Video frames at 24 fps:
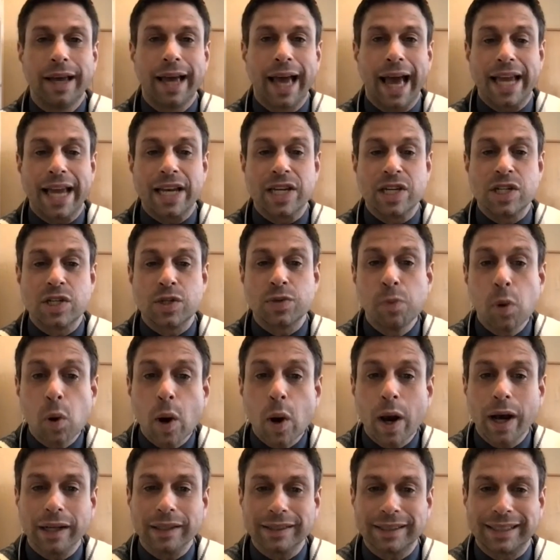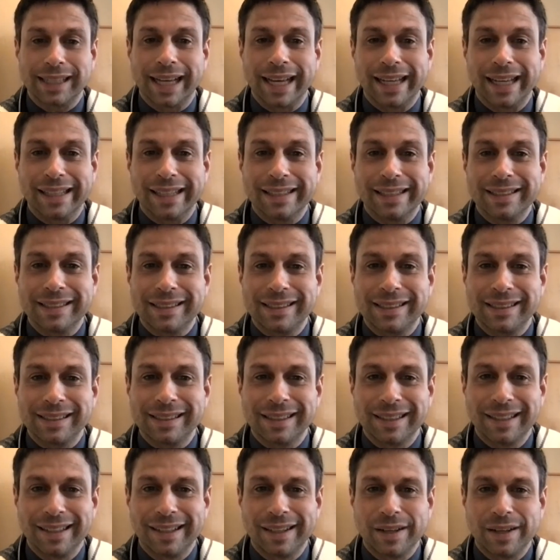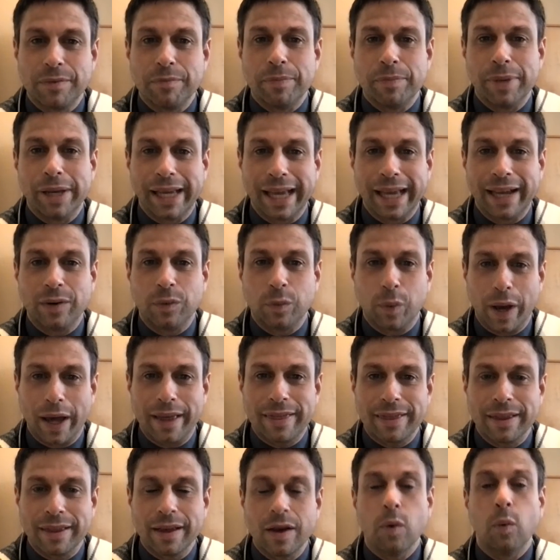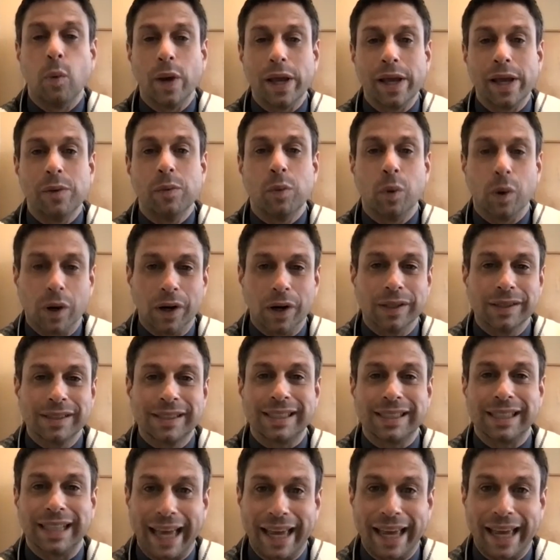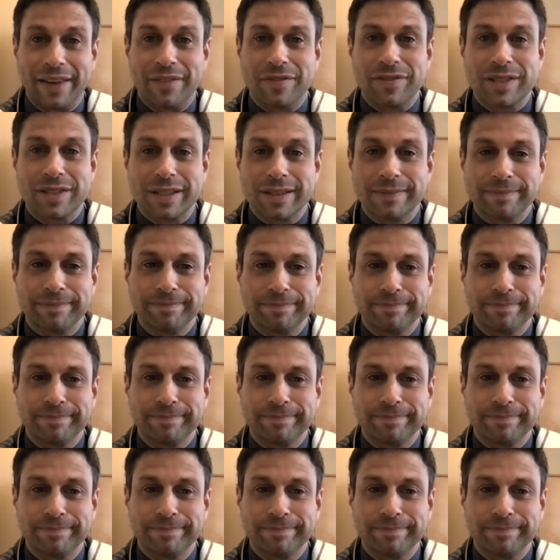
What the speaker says: And Shmuel says, begin with, we were slaves.